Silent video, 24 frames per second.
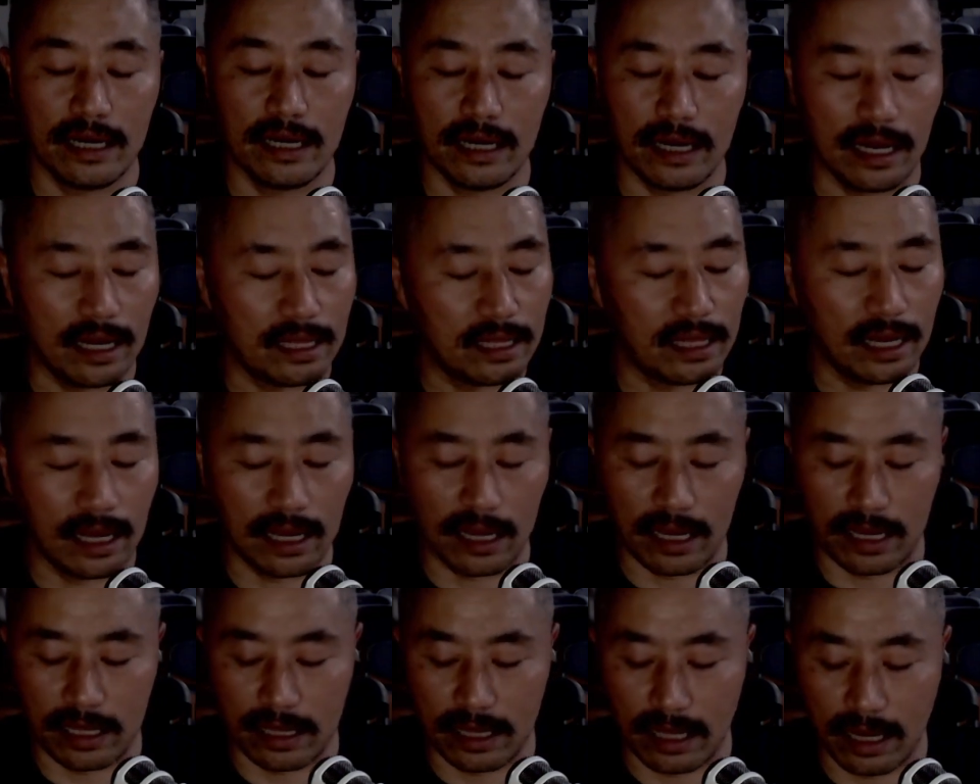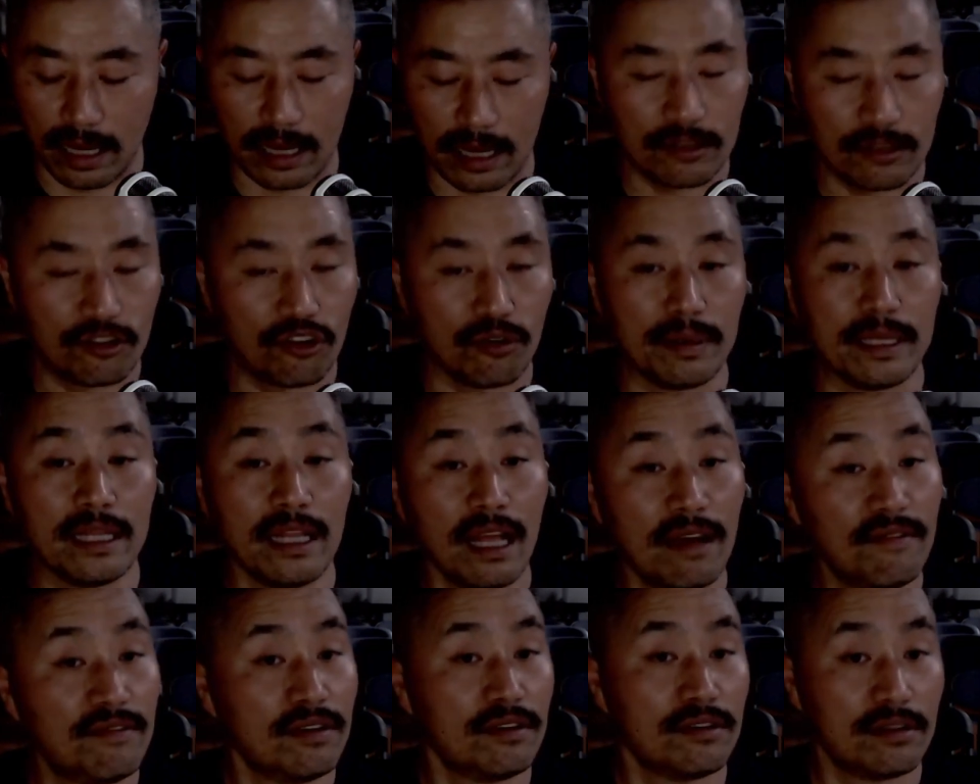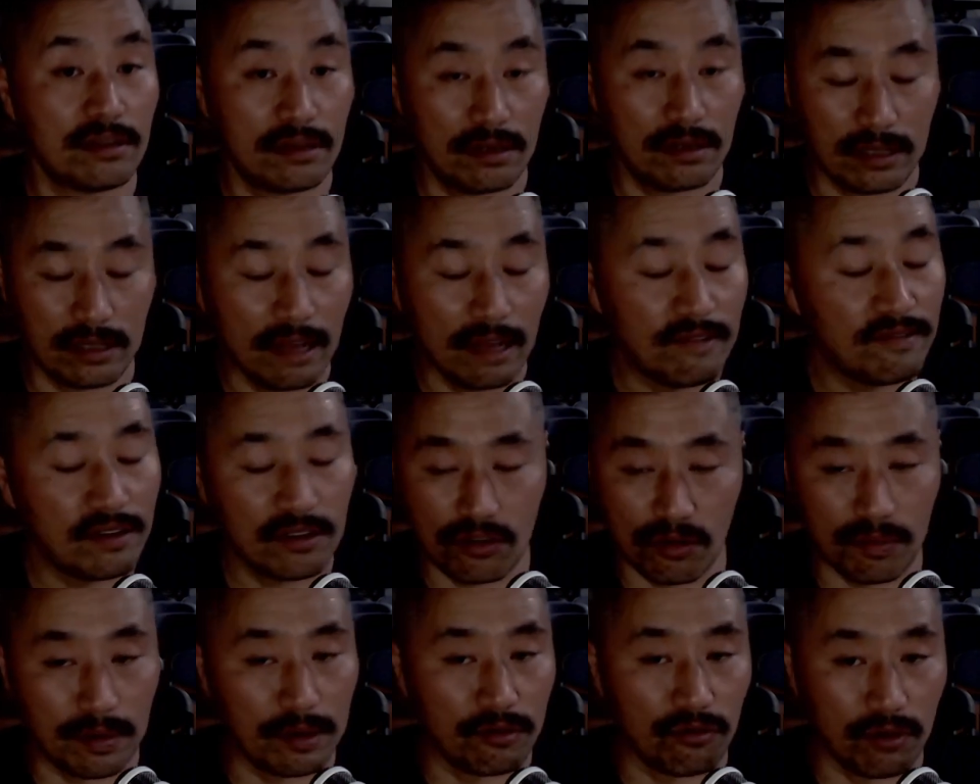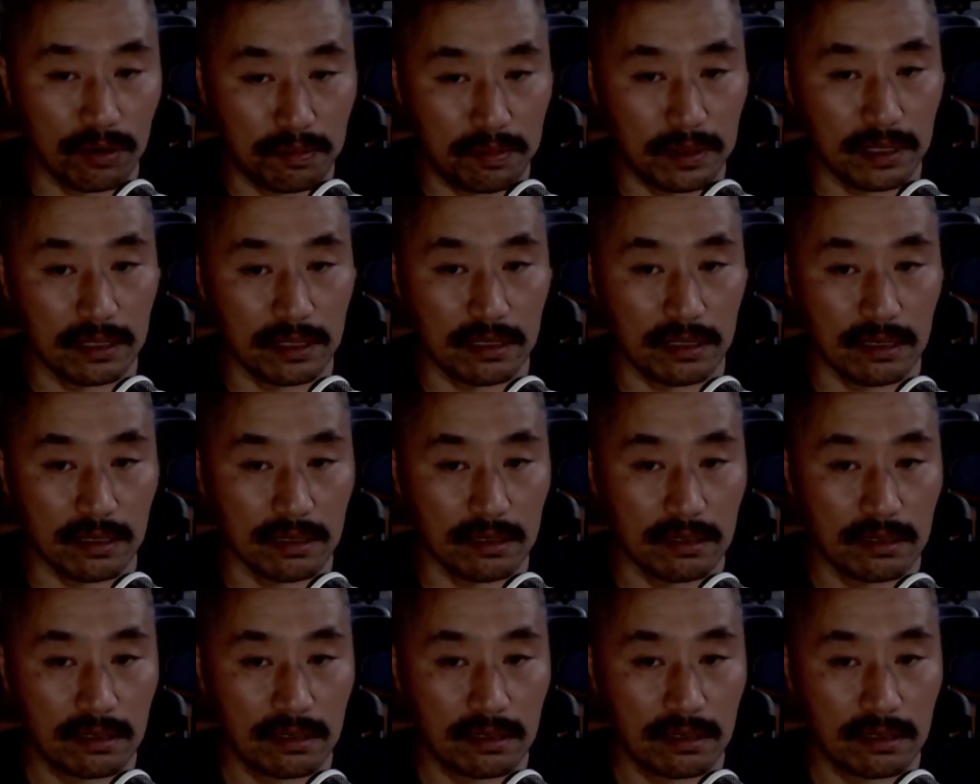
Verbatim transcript: uh, that and that are to be never never to be repeated